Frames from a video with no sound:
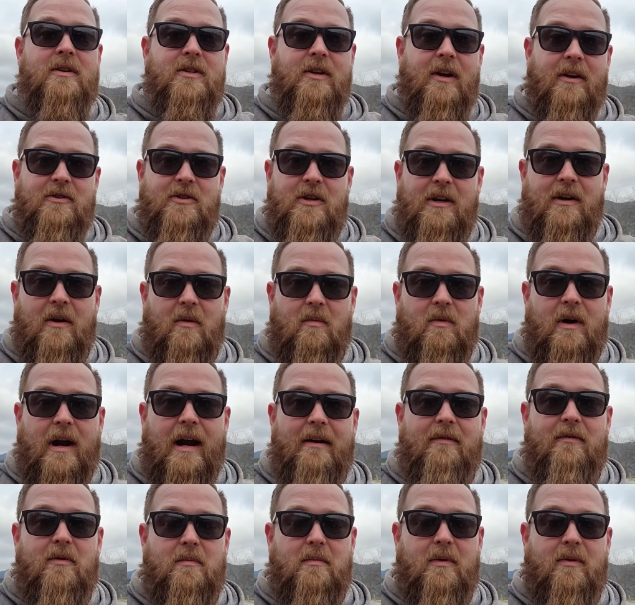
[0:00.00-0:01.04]
touching a
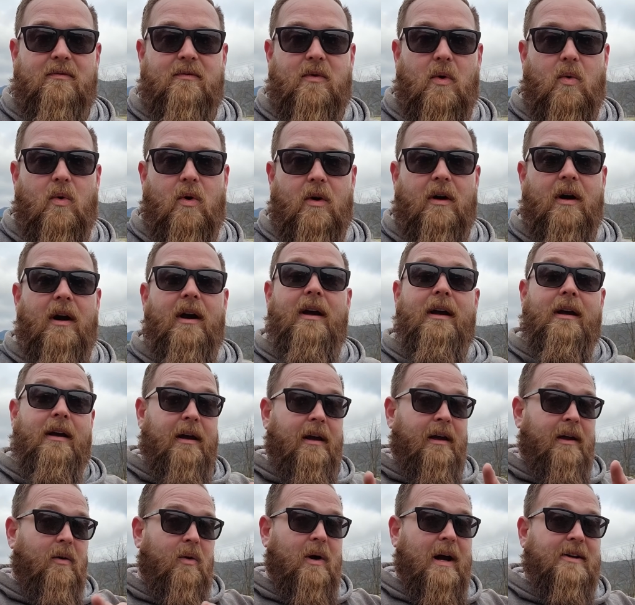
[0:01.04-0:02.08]
rifle before.
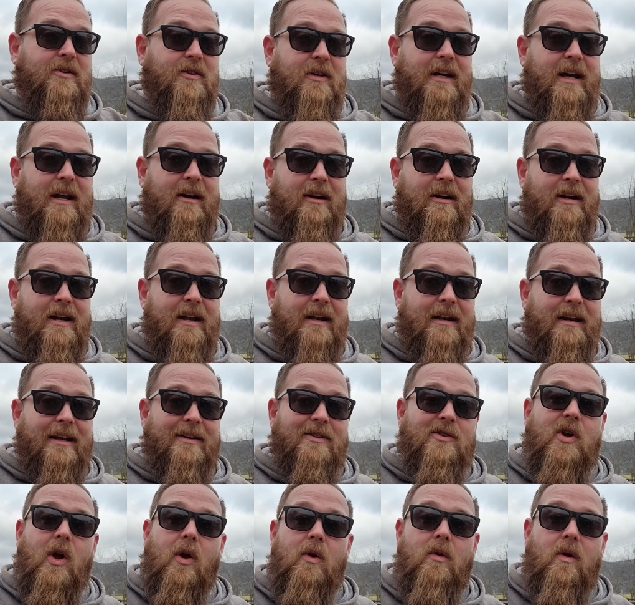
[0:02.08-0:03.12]
I actually had her hitting at
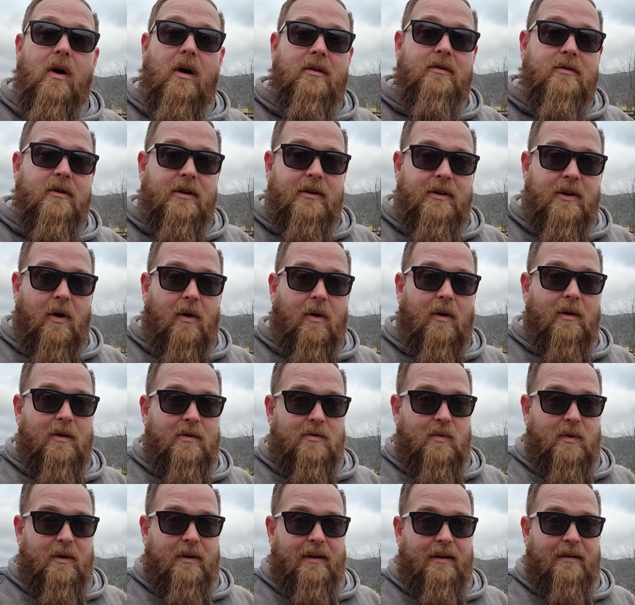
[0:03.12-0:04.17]
200
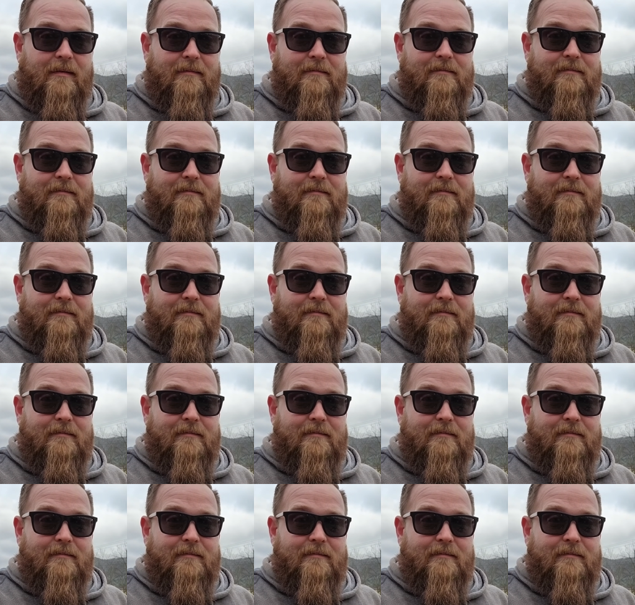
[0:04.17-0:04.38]
yards with it.